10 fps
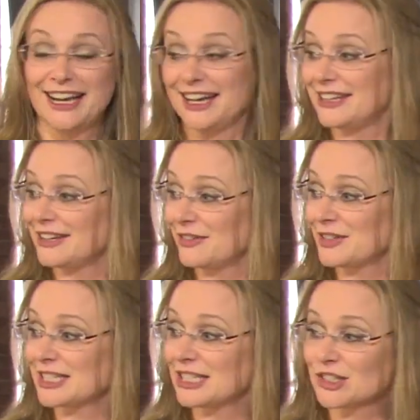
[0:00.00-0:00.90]
And
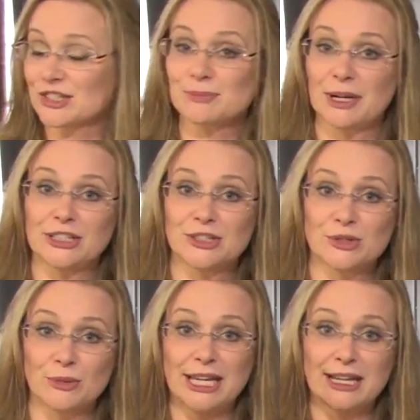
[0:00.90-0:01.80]
obviously just by
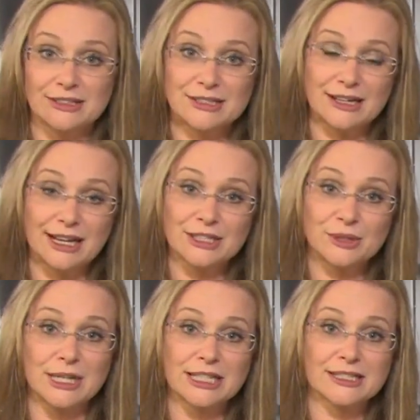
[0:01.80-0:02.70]
slight
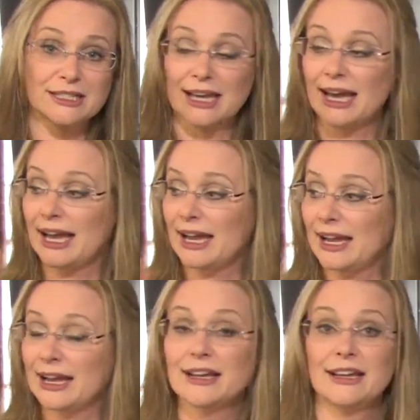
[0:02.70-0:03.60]
tweaks to the
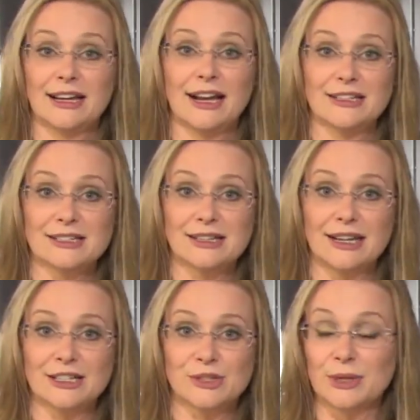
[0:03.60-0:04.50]
hair and
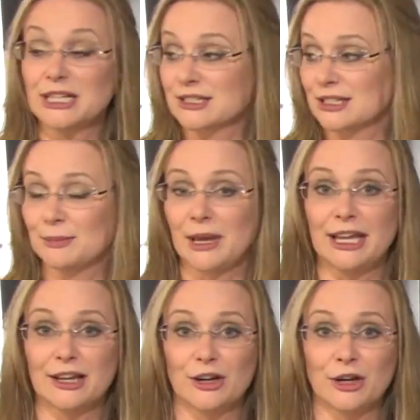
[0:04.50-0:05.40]
slight tweaks to the
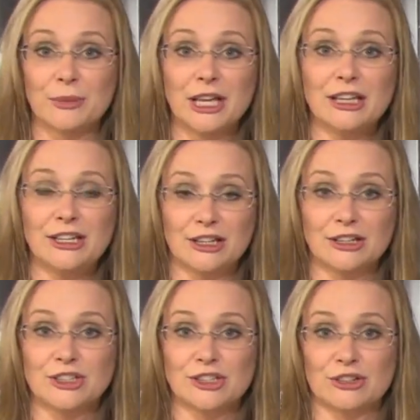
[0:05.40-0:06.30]
makeup, you
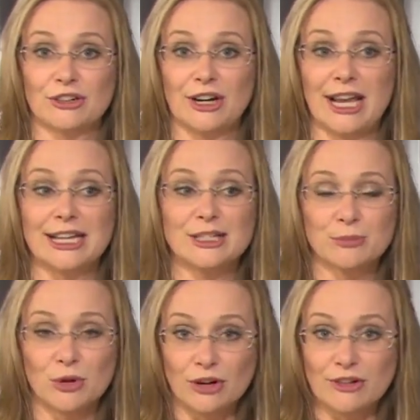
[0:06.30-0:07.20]
can just create
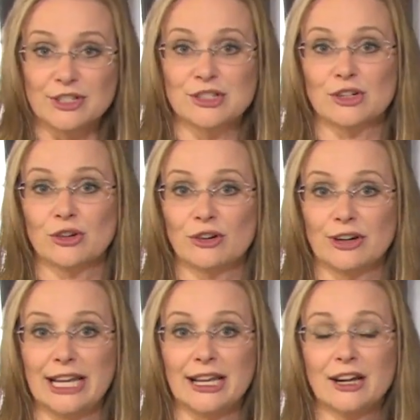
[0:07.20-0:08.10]
more of a
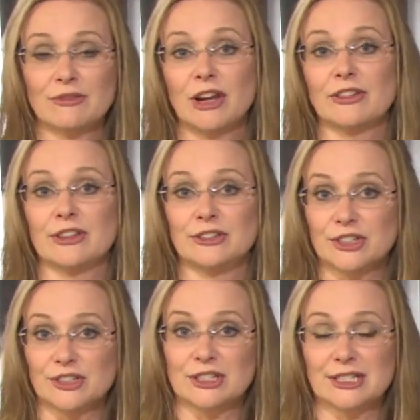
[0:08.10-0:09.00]
story rather than
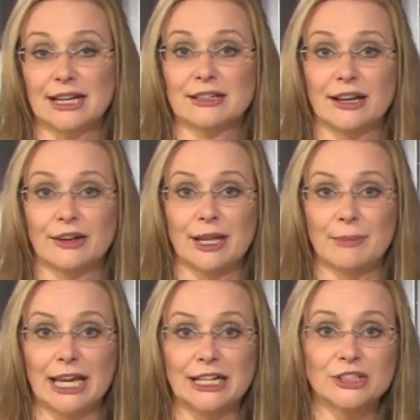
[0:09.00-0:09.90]
just a standalone
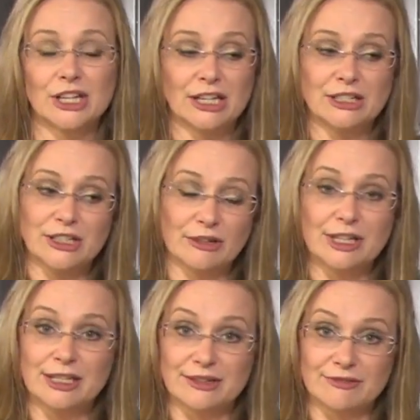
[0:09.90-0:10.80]
image. You don't
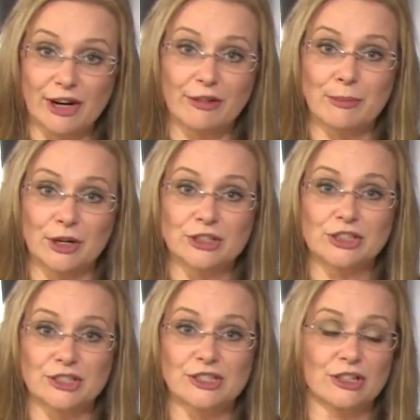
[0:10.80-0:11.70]
need very much
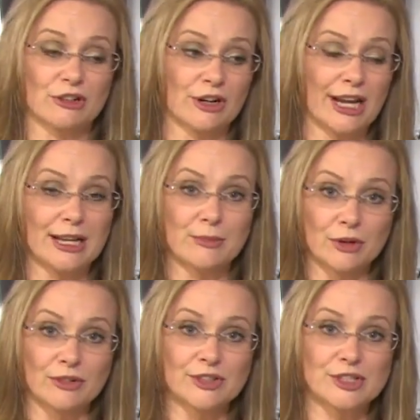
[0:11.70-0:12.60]
just to create
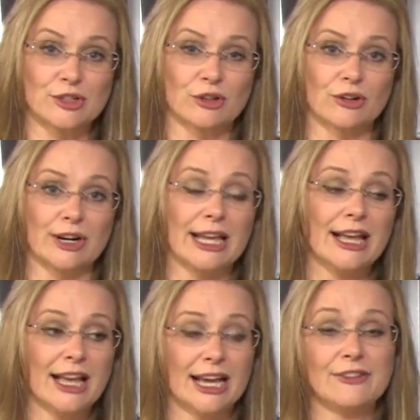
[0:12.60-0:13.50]
more of a story.
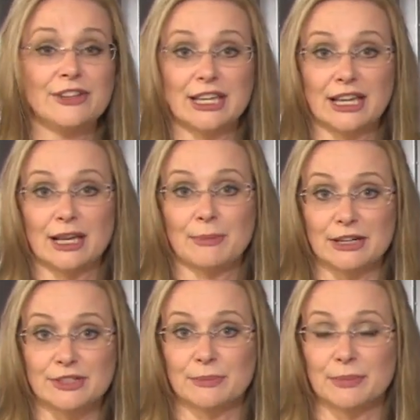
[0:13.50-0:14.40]
And if you're thinking
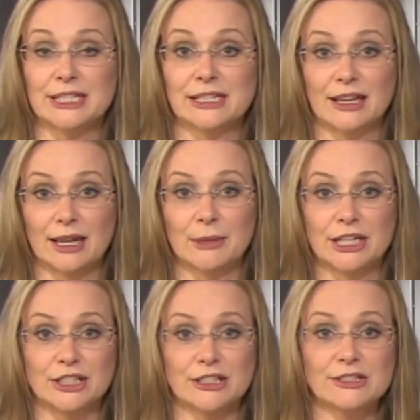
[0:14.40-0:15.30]
about submitting
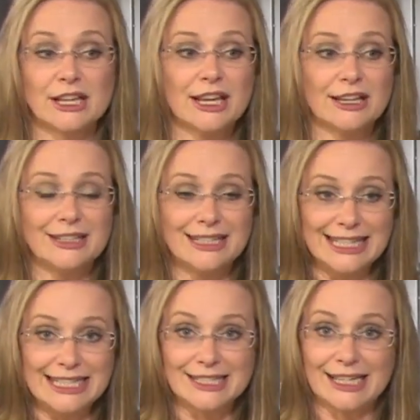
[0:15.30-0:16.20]
images, you
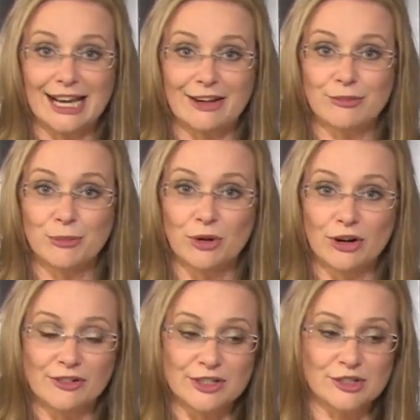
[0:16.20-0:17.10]
need to have
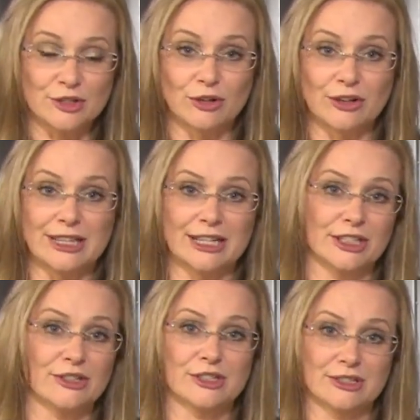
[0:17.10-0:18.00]
more of a story. They
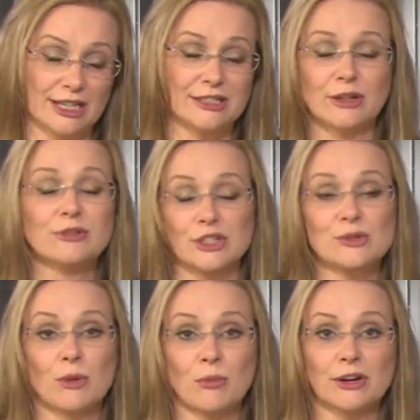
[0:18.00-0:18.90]
don't
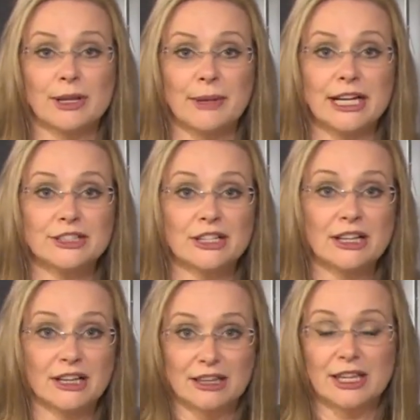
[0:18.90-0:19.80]
just want one image.
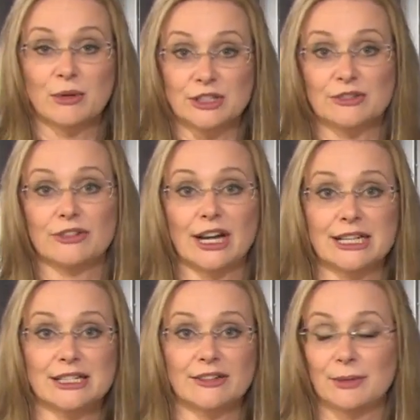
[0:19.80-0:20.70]
They want a
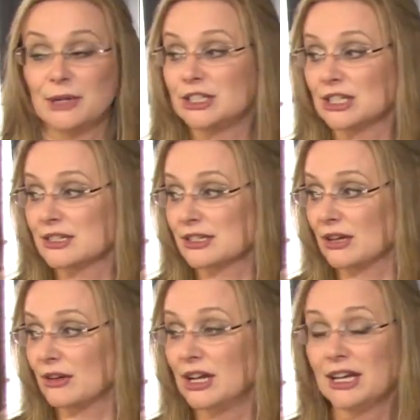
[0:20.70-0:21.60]
variety of images.
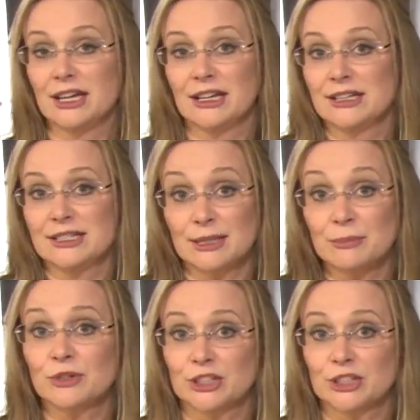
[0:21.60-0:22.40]
So simple